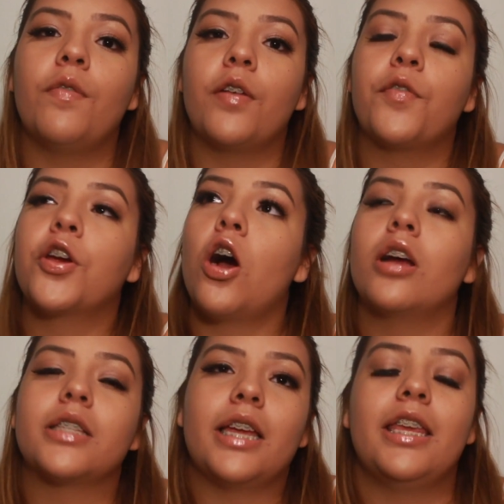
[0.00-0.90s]
If I
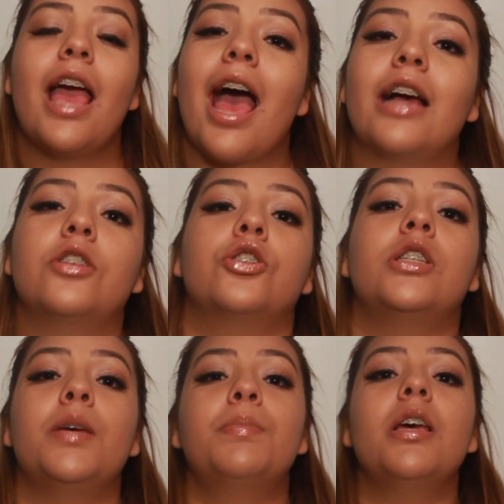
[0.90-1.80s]
forgot any hacks or
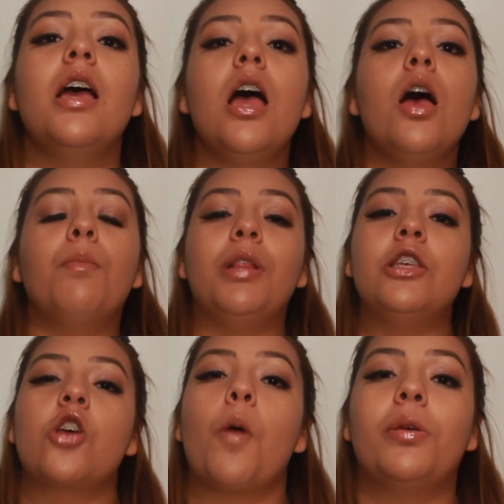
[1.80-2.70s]
tips,
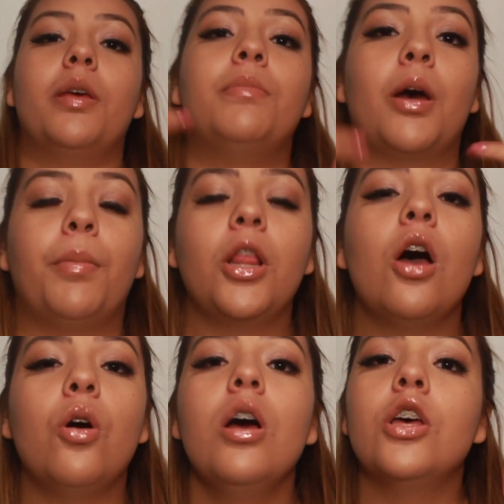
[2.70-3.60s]
please comment them down
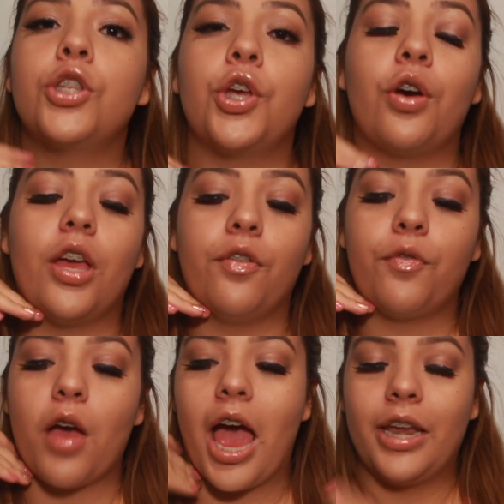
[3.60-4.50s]
below, so
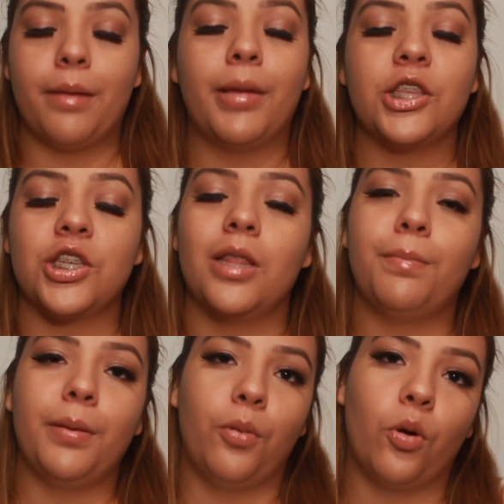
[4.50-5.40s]
if I didn't mention
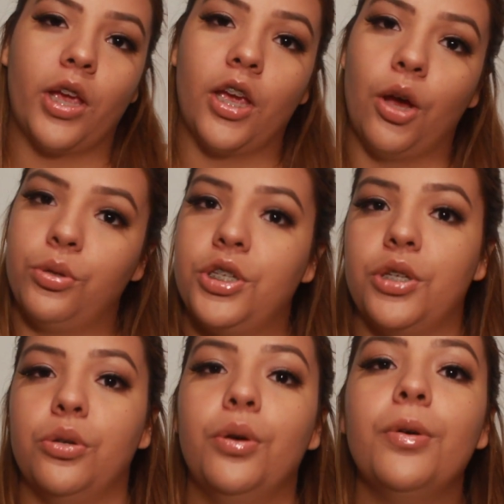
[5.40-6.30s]
them, people can go
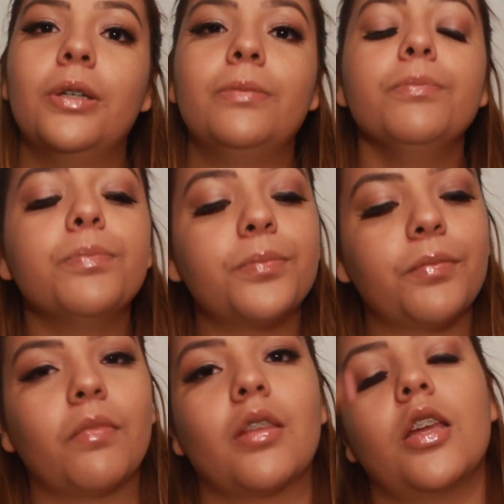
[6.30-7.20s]
to
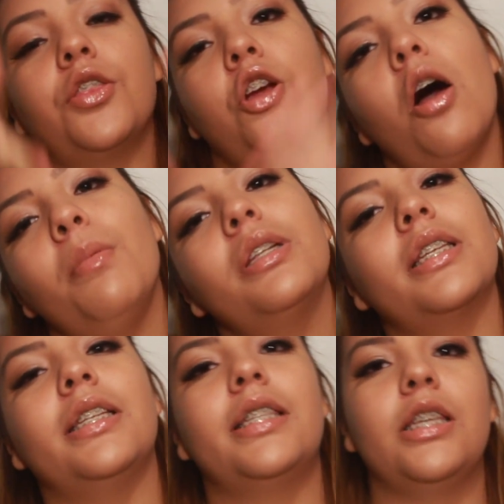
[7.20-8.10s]
the
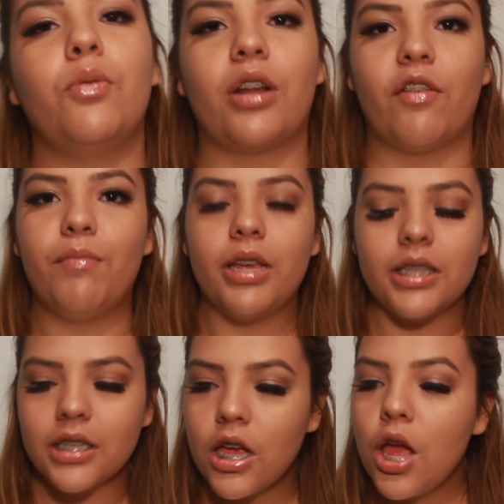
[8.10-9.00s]
comments and see what I've
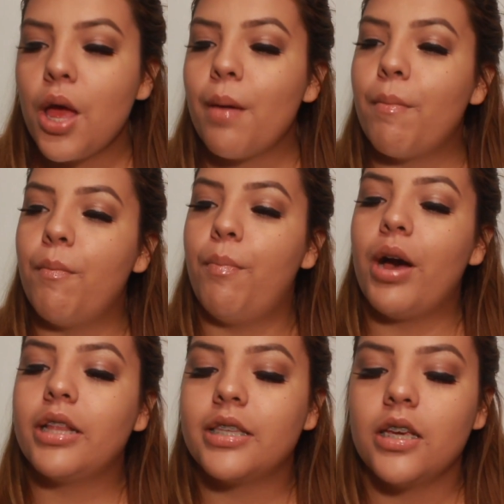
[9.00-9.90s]
missed.
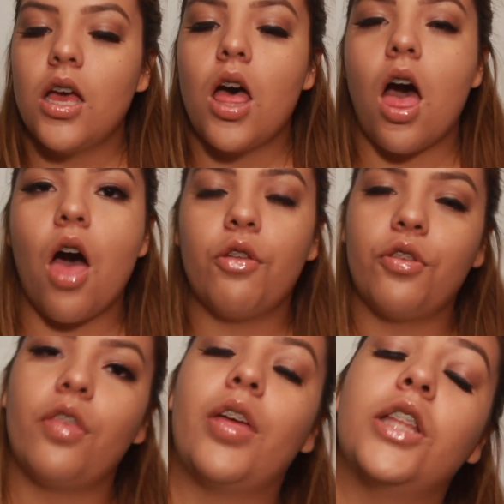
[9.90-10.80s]
But
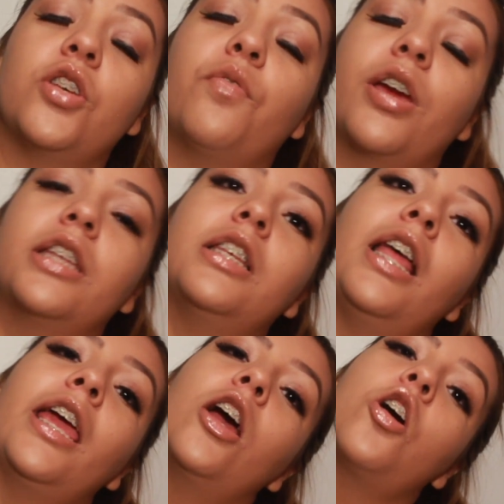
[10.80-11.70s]
other than that, don't forget to
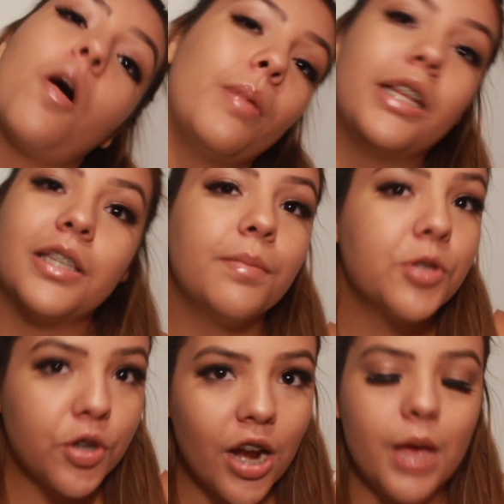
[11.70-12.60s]
like, comment, and
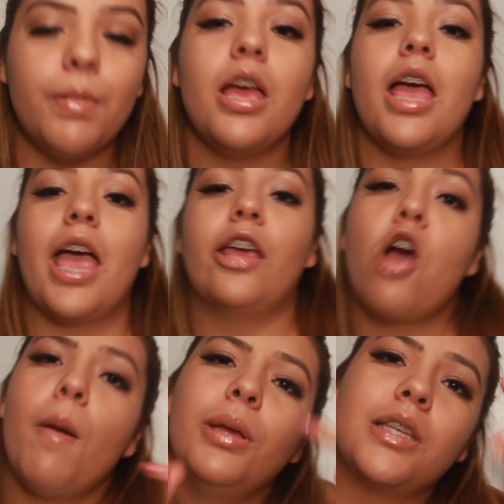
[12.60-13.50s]
subscribe, and
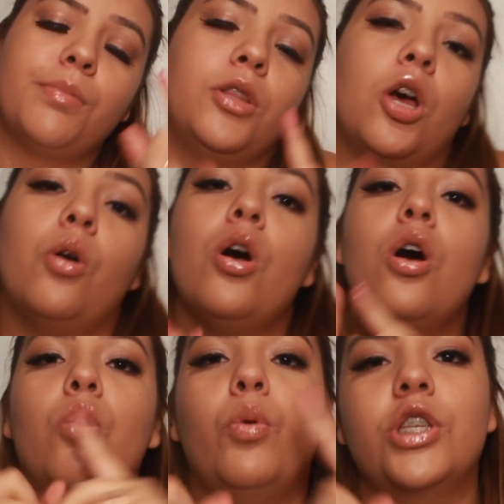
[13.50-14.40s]
comment down below
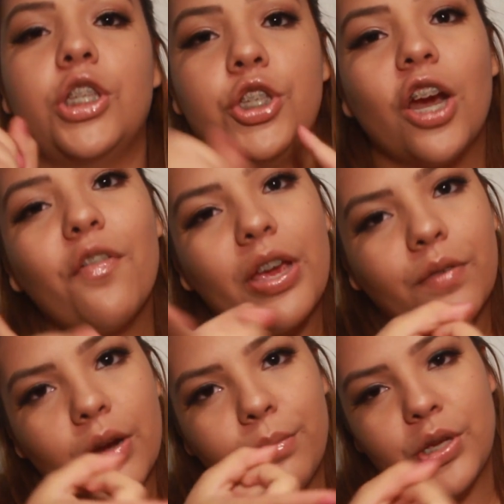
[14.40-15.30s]
which is your
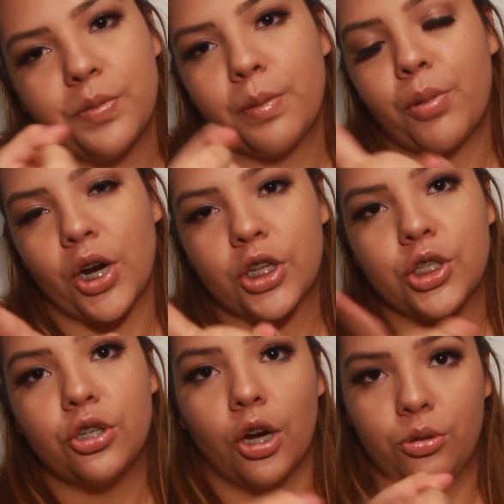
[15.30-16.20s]
favorite amusement park
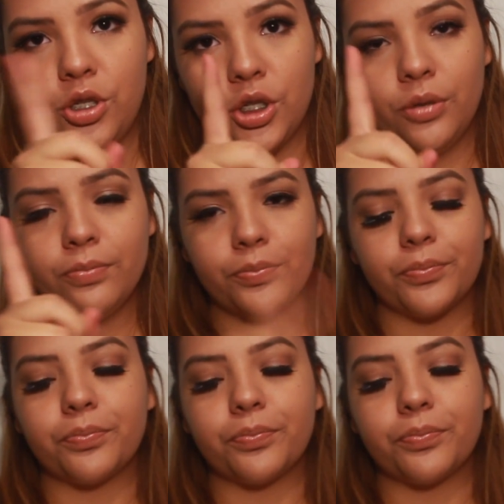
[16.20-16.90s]
to go to.